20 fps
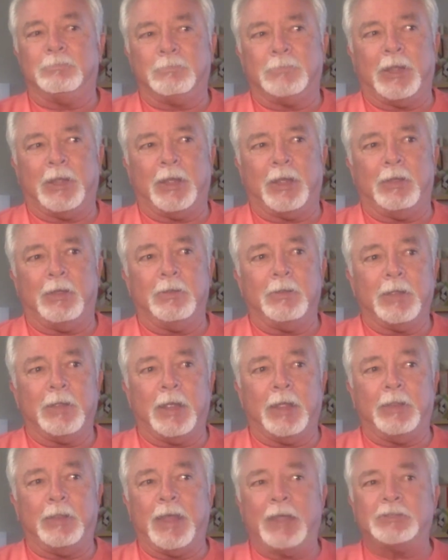yeah,
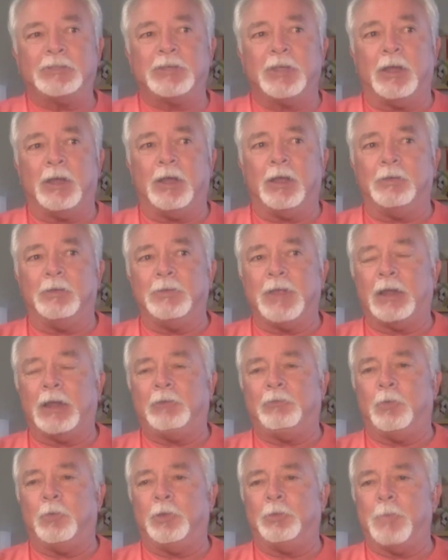and that's uh not
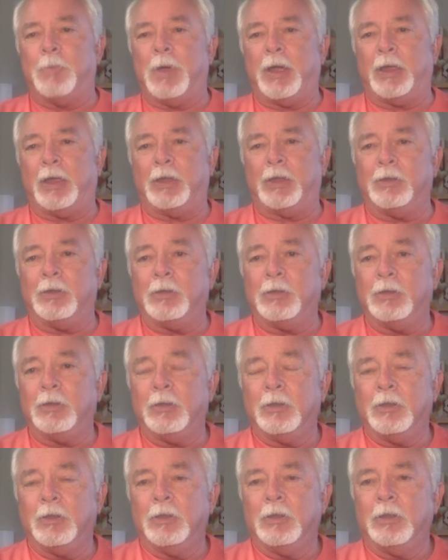even with my
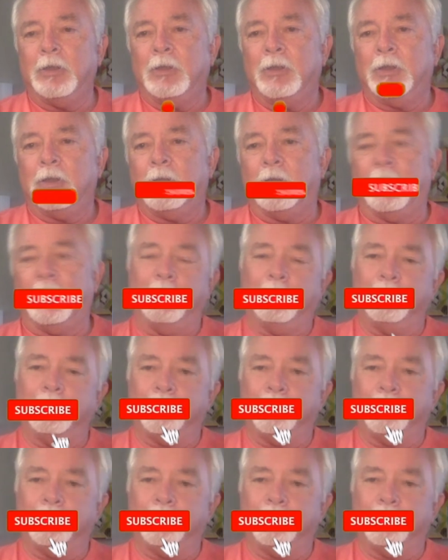uh, uh